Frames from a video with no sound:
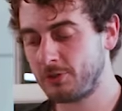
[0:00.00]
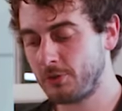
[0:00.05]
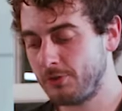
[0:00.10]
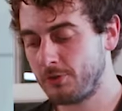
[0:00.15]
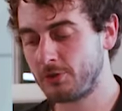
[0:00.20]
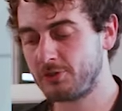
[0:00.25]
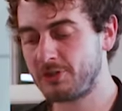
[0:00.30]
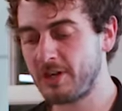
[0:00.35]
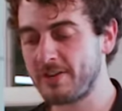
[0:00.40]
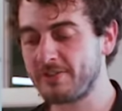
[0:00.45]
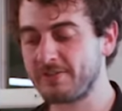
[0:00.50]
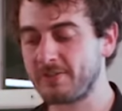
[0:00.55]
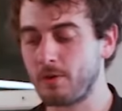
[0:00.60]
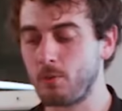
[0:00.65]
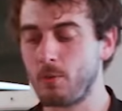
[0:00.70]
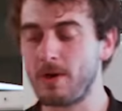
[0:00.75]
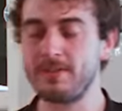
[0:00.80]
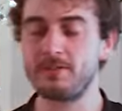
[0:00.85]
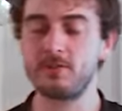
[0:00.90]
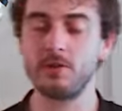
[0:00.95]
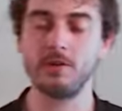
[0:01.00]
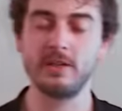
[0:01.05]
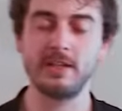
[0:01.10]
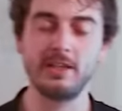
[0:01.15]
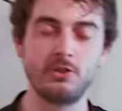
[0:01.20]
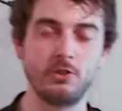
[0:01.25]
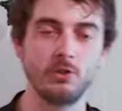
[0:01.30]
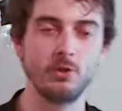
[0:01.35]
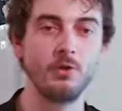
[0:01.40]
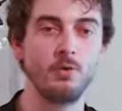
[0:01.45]
So just what's the
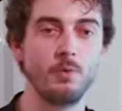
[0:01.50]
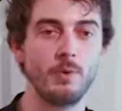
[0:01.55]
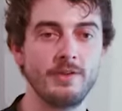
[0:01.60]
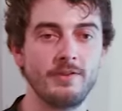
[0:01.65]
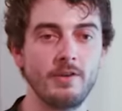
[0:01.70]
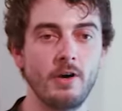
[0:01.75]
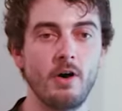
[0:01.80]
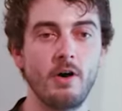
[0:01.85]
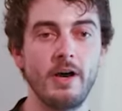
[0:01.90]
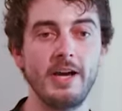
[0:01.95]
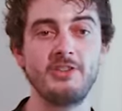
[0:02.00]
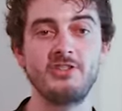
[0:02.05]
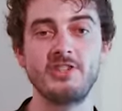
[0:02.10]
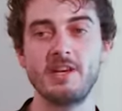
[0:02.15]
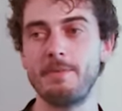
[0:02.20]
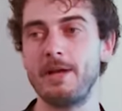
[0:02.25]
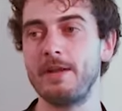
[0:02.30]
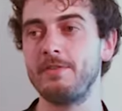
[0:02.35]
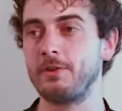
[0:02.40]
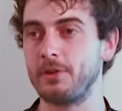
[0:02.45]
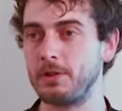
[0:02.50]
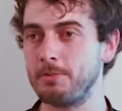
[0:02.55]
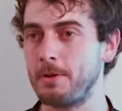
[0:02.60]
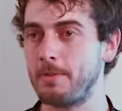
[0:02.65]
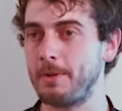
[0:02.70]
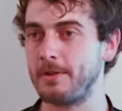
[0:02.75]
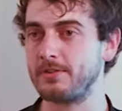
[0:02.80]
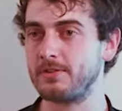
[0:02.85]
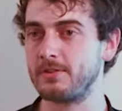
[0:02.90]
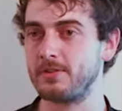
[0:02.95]
issue with our HTML for the
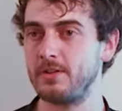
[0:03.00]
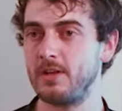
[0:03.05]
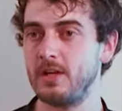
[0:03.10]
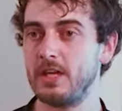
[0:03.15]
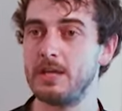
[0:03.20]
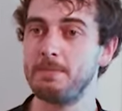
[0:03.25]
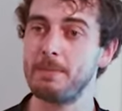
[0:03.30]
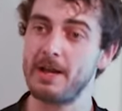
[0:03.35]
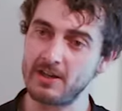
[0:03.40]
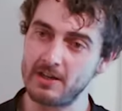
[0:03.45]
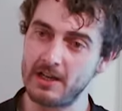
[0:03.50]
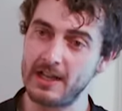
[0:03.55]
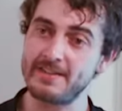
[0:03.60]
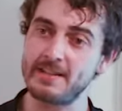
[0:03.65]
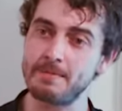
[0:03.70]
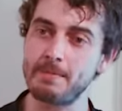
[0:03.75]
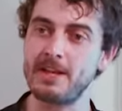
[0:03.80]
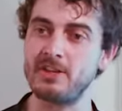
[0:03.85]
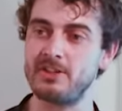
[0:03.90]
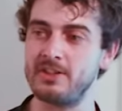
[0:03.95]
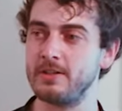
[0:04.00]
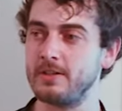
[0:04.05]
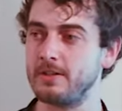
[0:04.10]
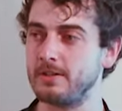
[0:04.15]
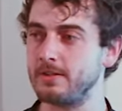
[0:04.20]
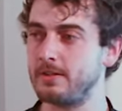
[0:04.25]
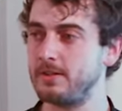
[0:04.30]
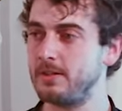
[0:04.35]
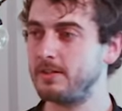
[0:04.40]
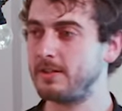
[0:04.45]
moment? Let's
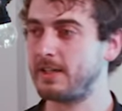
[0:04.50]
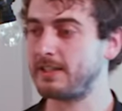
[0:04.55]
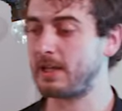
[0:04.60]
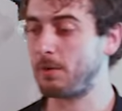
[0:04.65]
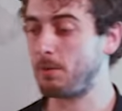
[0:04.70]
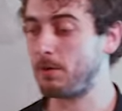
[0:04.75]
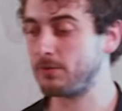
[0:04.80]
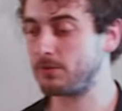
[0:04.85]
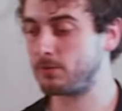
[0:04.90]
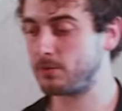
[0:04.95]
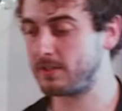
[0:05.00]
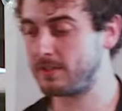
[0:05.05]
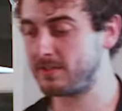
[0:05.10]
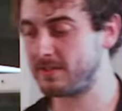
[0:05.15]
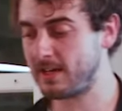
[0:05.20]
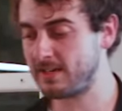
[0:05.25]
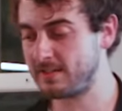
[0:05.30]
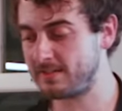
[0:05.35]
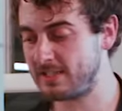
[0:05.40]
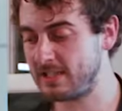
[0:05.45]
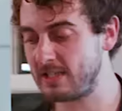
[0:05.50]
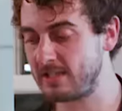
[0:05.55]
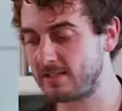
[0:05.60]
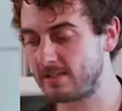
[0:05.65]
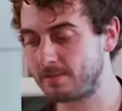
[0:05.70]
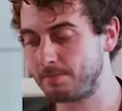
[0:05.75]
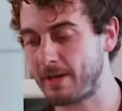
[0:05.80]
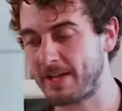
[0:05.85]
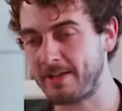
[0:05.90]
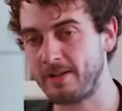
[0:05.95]
imagine that I want to design
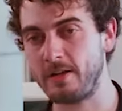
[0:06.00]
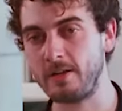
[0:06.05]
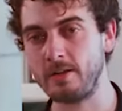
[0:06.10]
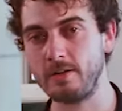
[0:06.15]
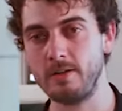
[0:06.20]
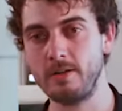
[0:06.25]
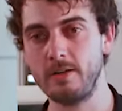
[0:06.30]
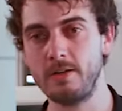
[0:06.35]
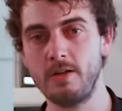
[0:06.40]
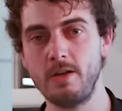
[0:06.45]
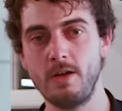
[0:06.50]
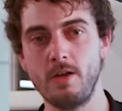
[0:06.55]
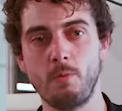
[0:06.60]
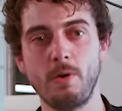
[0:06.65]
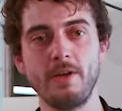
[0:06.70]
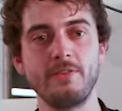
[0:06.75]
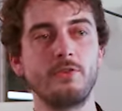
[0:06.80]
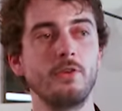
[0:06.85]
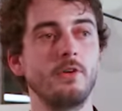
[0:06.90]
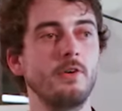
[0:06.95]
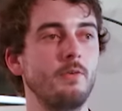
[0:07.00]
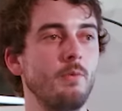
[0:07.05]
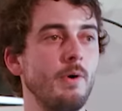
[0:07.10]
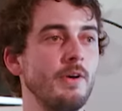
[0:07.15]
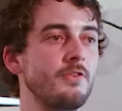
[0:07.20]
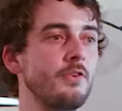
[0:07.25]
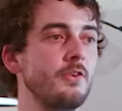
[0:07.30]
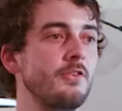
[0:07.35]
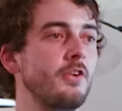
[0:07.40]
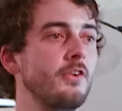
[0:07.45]
this banner.
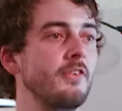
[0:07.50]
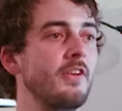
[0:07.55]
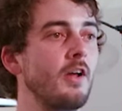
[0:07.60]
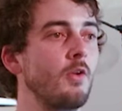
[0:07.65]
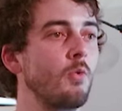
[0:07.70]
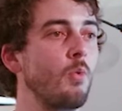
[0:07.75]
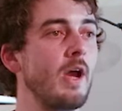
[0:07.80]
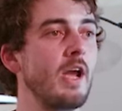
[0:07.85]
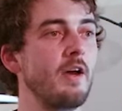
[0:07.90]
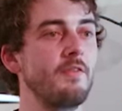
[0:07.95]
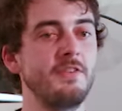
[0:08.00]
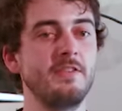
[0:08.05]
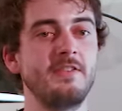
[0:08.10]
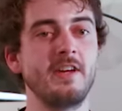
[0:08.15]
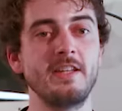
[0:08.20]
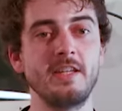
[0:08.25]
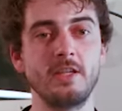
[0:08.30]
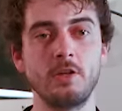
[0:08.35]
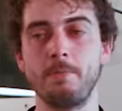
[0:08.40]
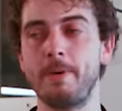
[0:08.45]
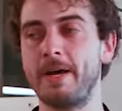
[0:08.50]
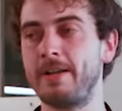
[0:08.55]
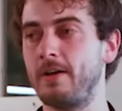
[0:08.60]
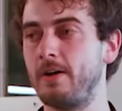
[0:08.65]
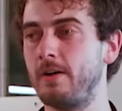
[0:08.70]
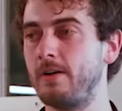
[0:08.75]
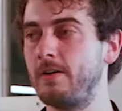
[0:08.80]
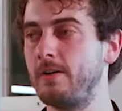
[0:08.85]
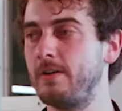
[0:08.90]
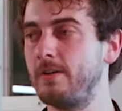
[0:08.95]
What's the standard way of designing a banner